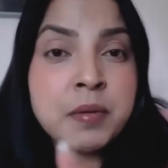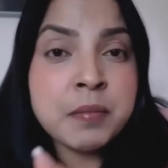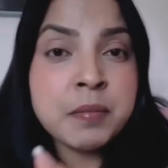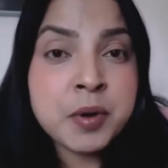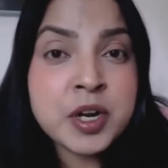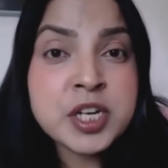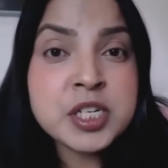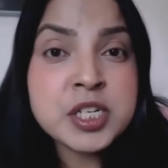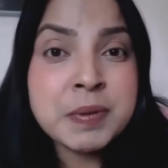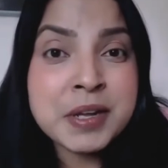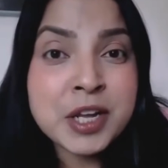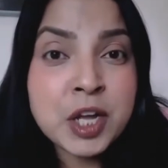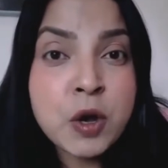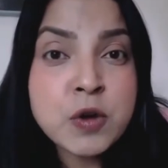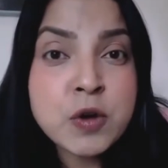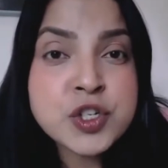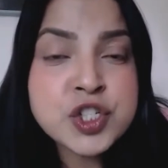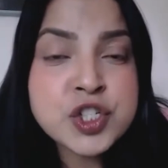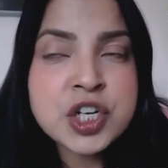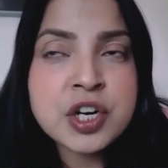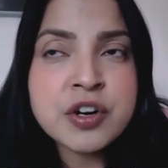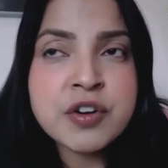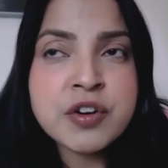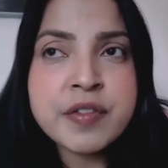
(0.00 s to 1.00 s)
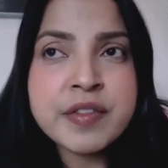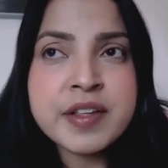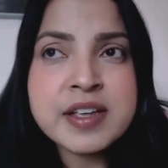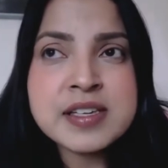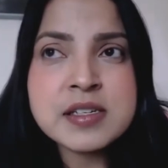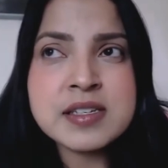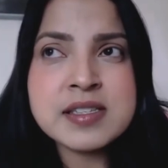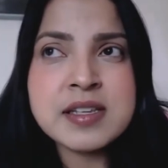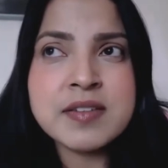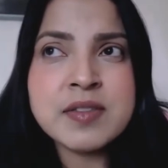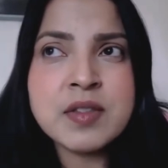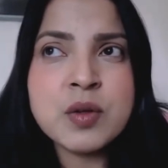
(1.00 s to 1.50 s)
going to be coaching her on this
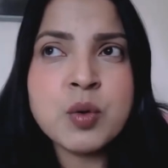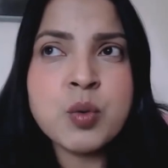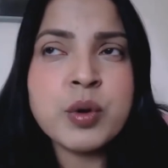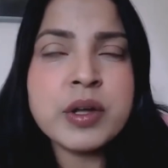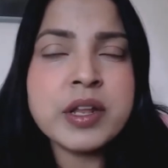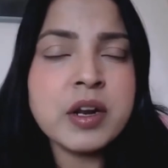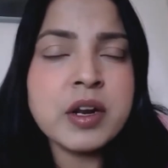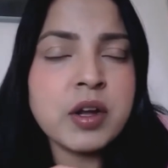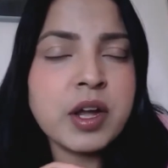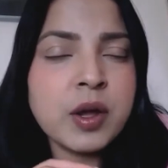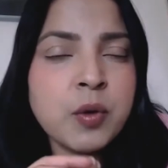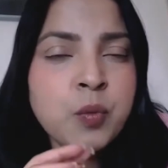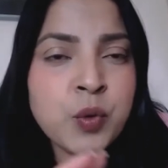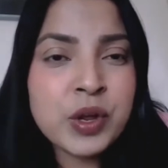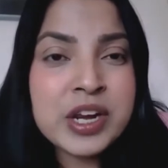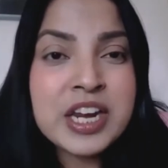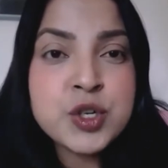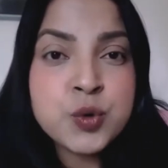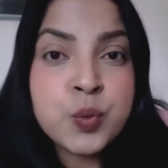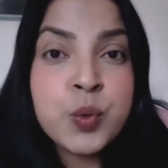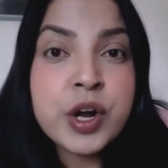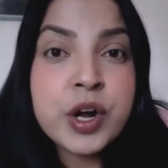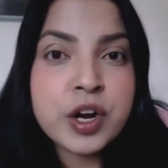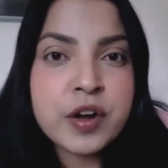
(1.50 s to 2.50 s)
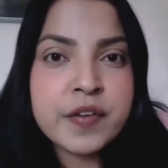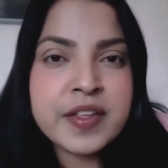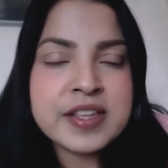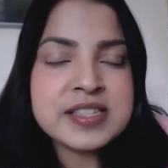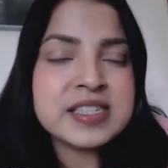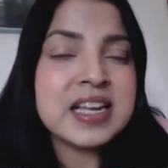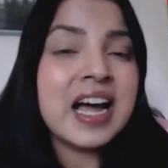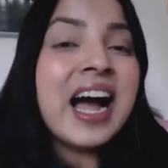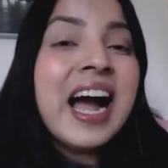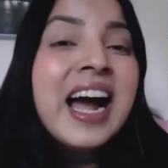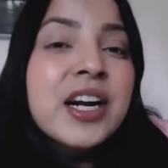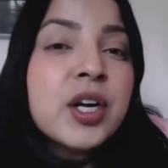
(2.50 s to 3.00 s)
because I thought, okay, we need to work on
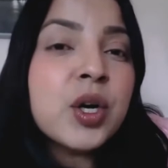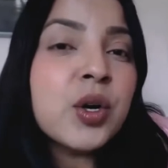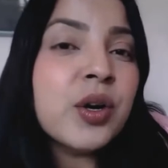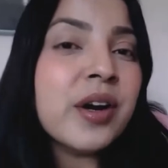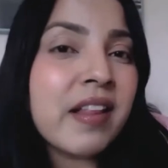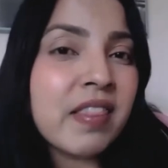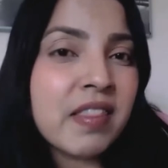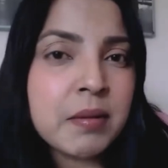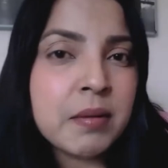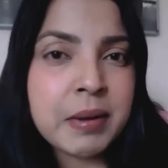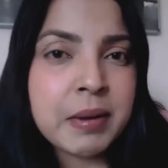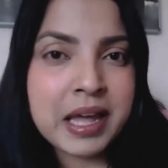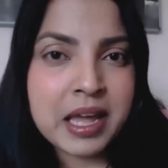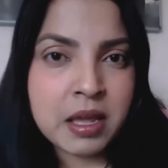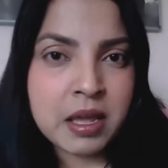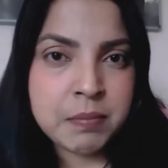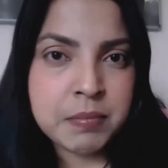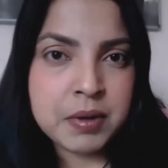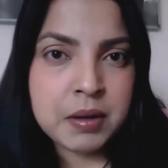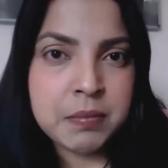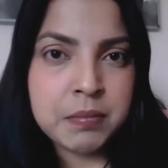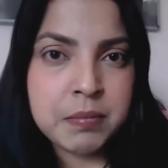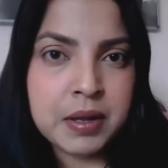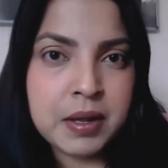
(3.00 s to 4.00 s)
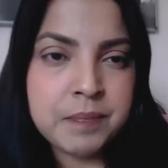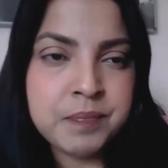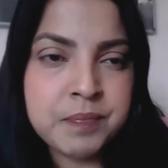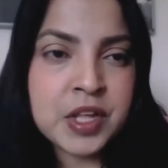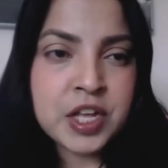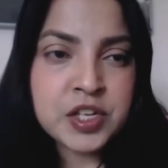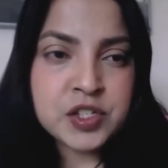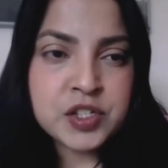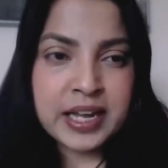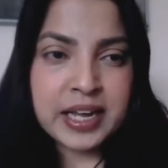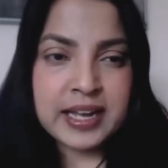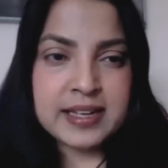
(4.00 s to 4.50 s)
this. I don't know anything about Airbnb,
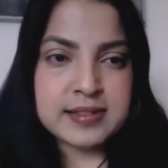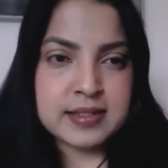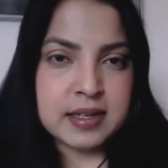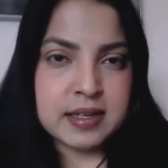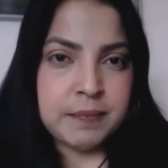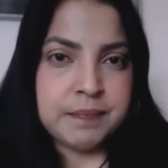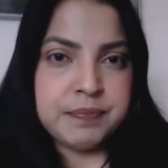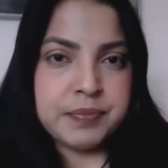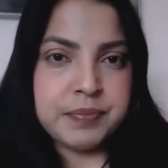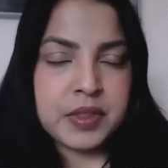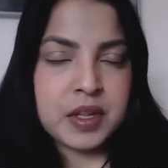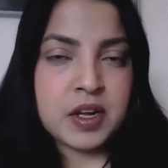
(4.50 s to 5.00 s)
so hands up.